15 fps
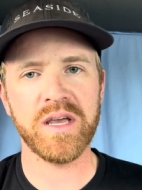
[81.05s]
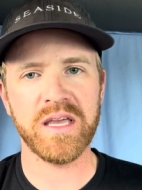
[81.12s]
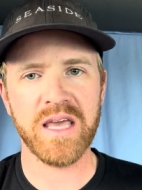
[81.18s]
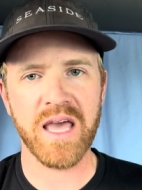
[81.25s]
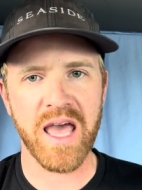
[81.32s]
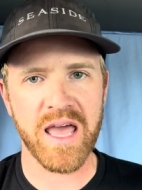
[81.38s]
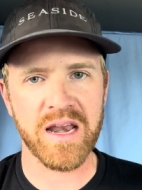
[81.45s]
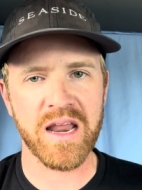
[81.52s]

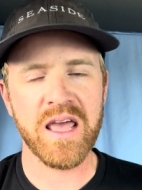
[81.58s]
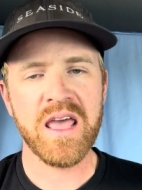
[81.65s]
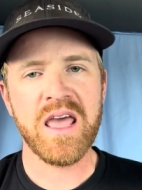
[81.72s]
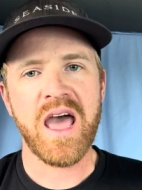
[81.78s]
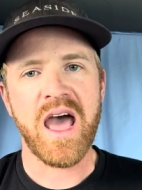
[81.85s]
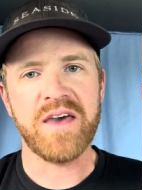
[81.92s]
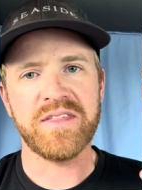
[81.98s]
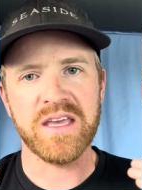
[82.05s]
Again,
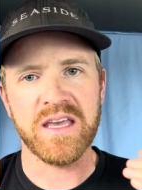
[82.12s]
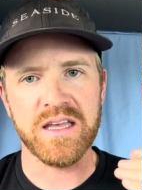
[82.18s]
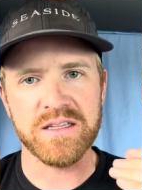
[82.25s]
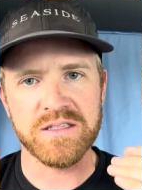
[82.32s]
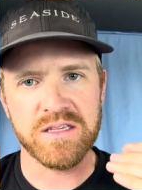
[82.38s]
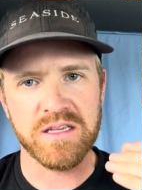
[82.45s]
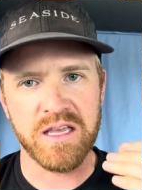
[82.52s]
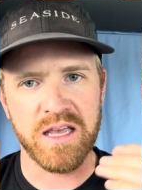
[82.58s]
I think
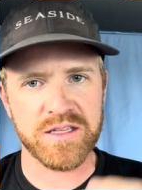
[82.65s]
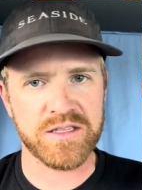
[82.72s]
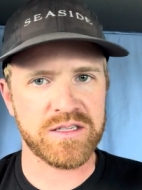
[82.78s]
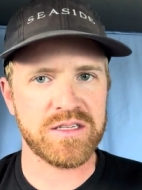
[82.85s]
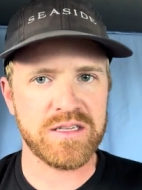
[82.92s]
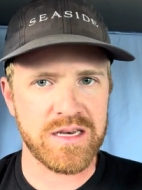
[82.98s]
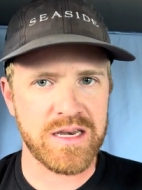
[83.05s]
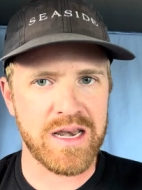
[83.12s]

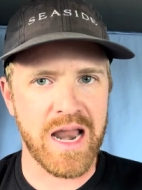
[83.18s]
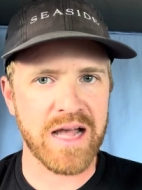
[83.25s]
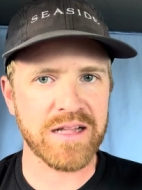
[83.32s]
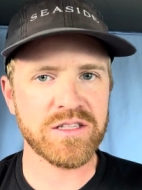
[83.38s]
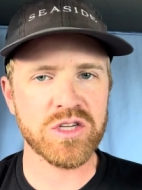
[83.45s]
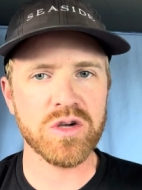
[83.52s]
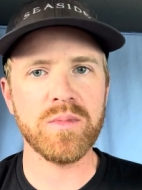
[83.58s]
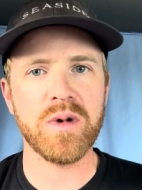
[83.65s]
it's
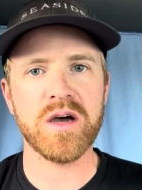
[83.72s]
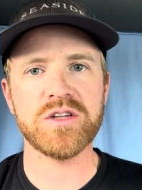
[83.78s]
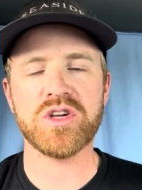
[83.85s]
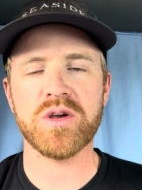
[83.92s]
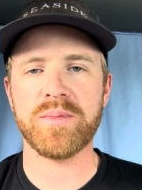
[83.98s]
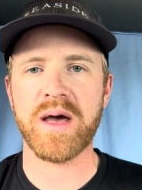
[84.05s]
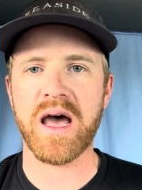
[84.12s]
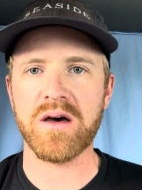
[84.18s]
not so much
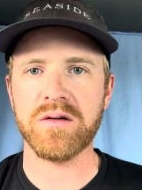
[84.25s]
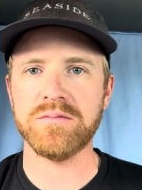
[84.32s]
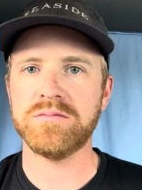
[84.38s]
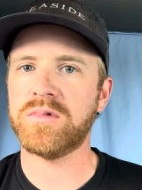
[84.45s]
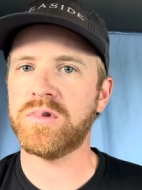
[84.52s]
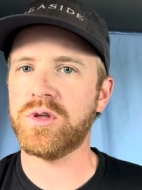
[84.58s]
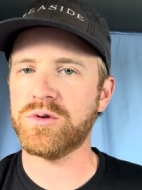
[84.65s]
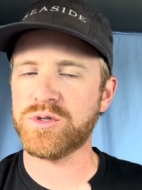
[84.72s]
about
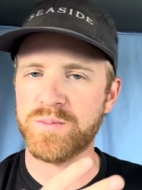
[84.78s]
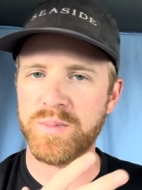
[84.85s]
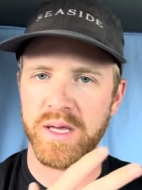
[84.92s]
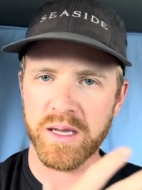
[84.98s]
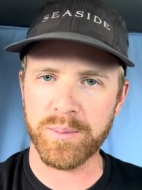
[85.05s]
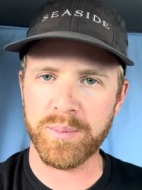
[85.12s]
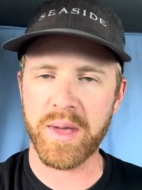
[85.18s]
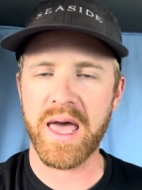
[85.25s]
those
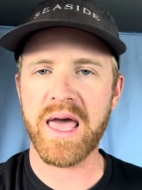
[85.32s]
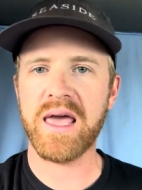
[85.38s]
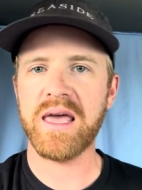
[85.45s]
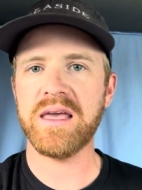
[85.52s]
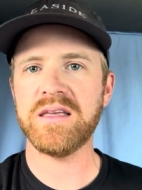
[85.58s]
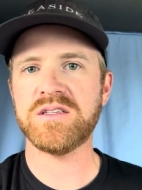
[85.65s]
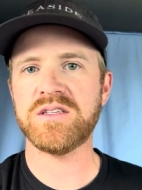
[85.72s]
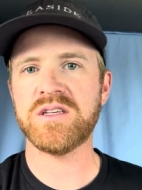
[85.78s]
big
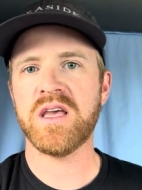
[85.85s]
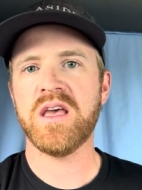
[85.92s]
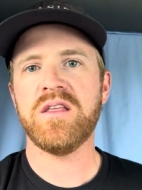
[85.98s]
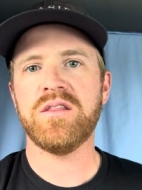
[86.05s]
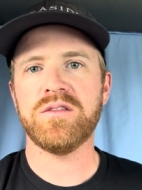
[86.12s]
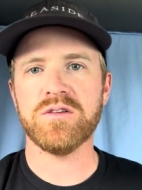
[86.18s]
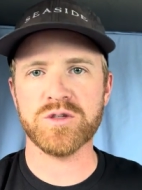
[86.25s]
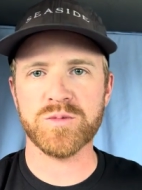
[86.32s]
bays,
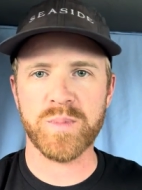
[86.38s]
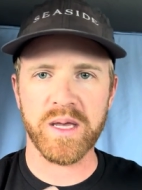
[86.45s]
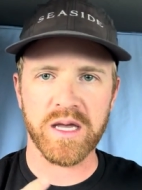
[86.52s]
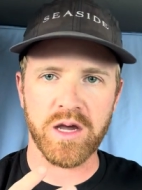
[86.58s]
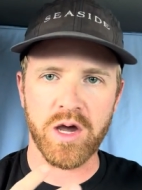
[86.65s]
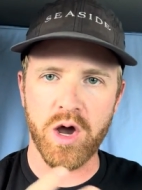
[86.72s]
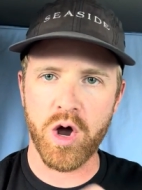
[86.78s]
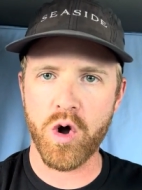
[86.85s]
those
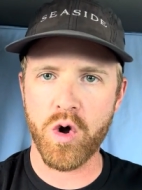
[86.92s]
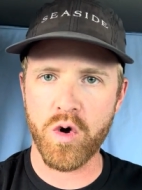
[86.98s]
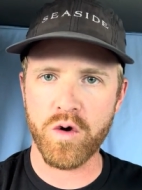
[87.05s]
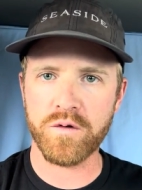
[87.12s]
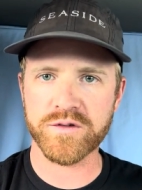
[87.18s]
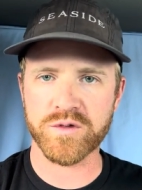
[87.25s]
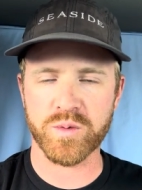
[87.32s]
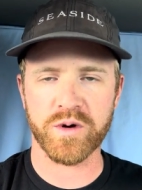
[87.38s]
big
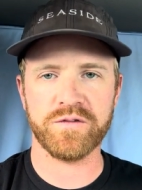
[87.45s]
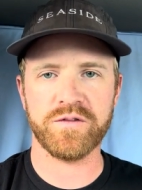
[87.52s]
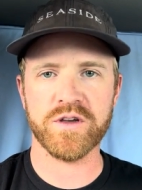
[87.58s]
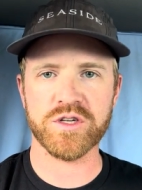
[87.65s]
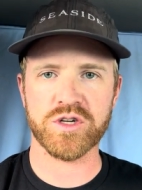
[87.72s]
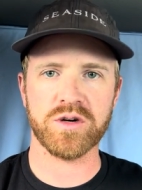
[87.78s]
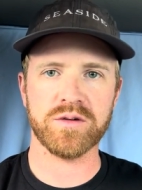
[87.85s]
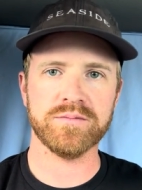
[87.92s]
coves where
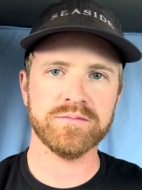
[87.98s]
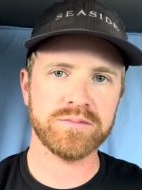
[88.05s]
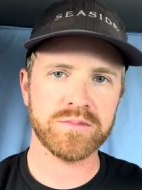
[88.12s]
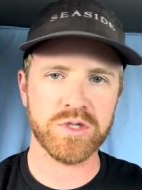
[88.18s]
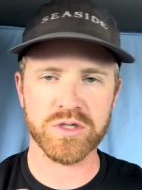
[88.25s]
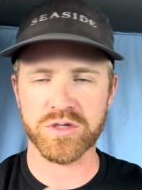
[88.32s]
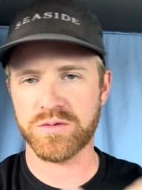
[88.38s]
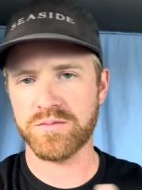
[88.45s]
fish are
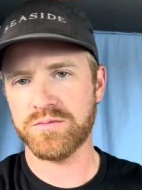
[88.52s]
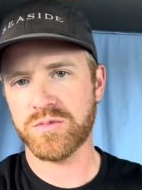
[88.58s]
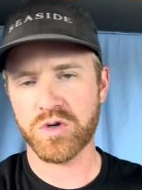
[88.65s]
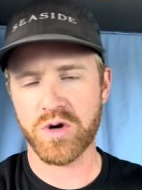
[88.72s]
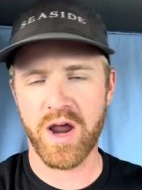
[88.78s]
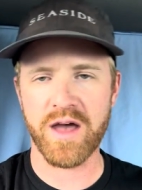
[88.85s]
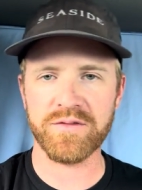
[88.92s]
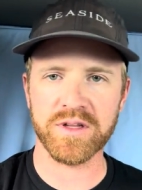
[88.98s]
just
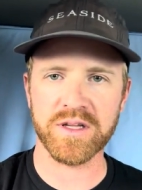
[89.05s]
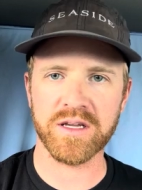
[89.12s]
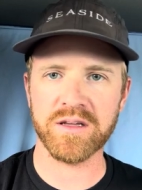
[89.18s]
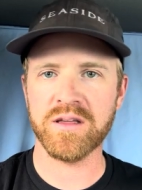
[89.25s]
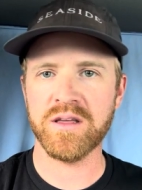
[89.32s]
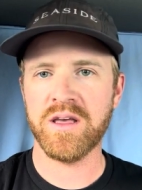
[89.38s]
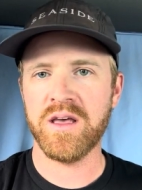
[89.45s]
traveling.